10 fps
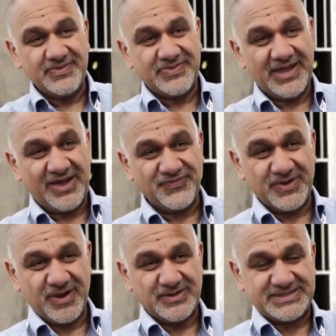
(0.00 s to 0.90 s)
the
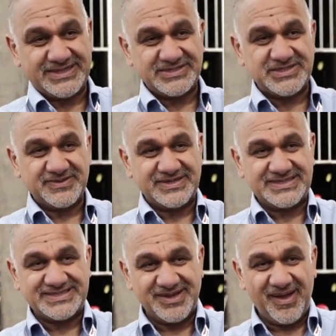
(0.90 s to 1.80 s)
effort goes into the
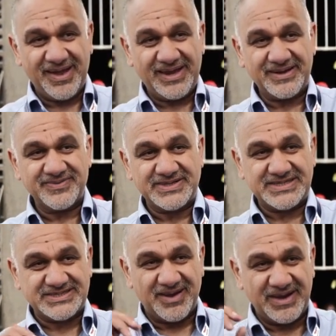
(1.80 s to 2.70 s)
design. The
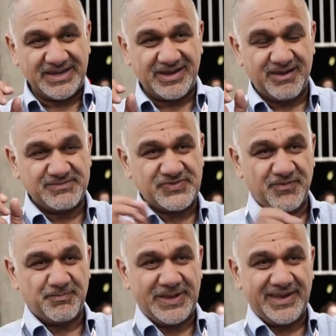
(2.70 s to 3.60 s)
design comes
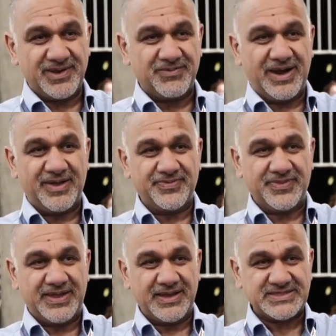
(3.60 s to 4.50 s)
from being around
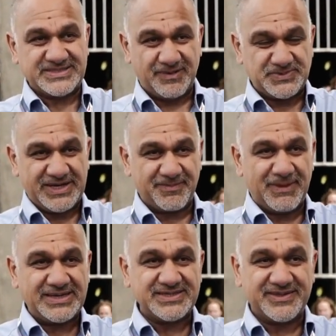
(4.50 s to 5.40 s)
the subject
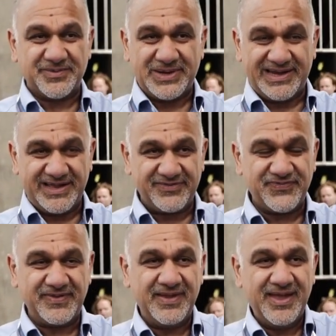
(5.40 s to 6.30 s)
matter that we live,
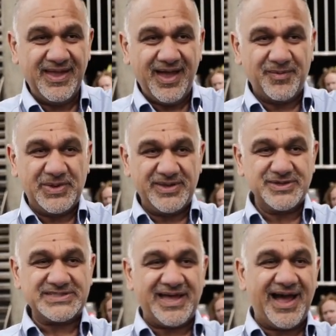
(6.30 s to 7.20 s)
and we
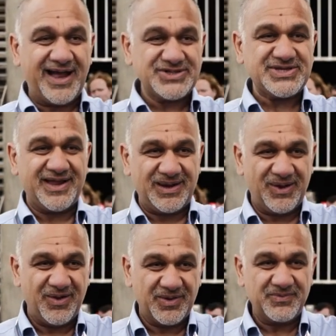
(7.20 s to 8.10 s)
use that hashtag a
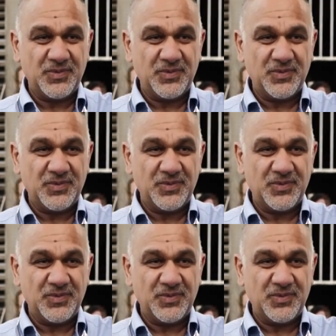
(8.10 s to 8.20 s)
lot.